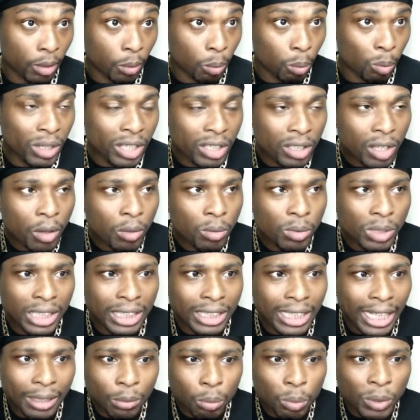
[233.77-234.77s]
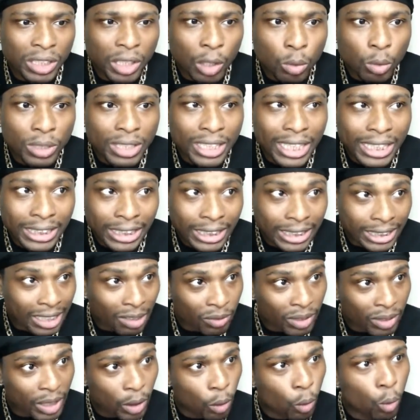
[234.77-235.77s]
We don't
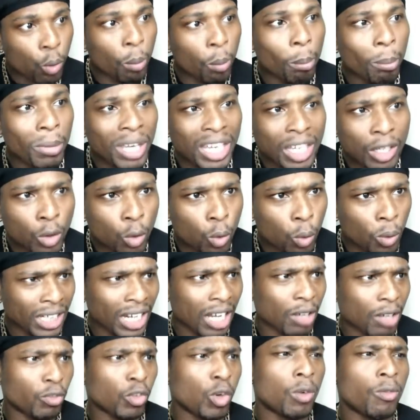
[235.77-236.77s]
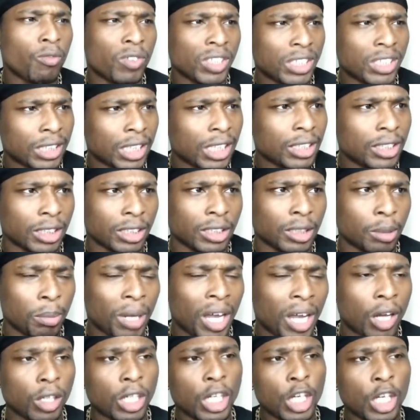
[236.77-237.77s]
necessarily all mingle and have conversations
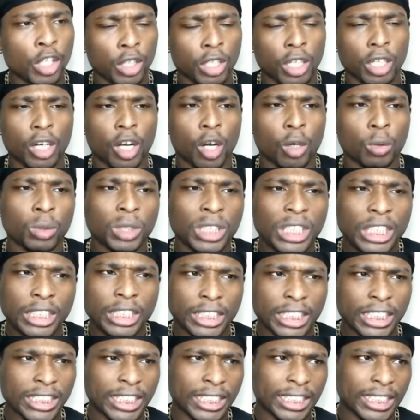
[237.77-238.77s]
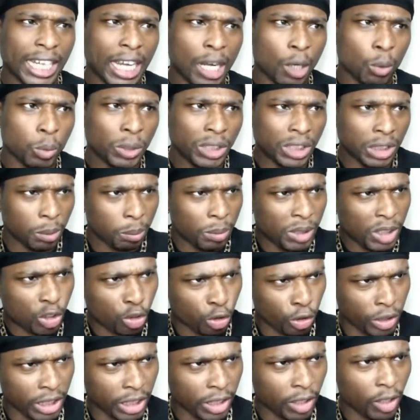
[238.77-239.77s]
about, this is how we should be
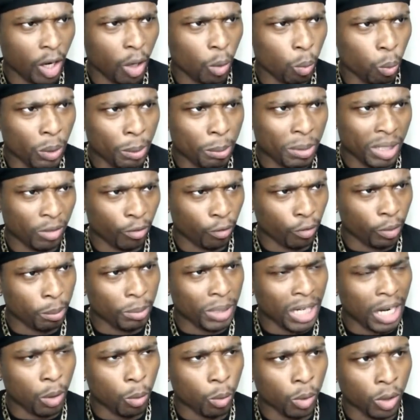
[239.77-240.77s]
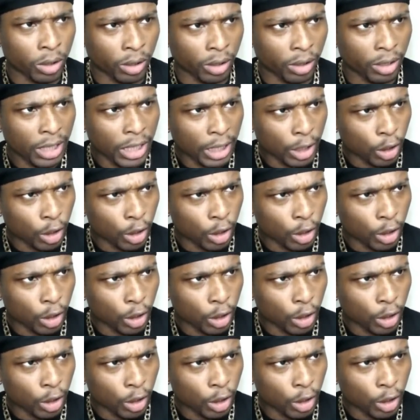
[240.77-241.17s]
treating our women from now on.